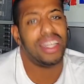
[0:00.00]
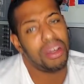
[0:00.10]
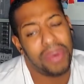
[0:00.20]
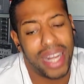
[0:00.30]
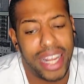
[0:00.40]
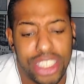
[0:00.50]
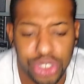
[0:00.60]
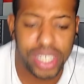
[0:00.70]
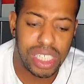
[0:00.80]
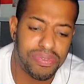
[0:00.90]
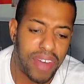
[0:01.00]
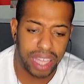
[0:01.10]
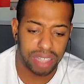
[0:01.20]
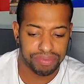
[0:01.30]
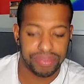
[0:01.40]
I love when androids
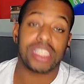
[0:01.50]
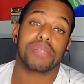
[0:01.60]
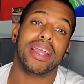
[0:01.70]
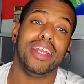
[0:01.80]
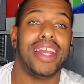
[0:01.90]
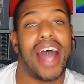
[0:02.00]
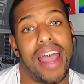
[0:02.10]
fight. That's why you need an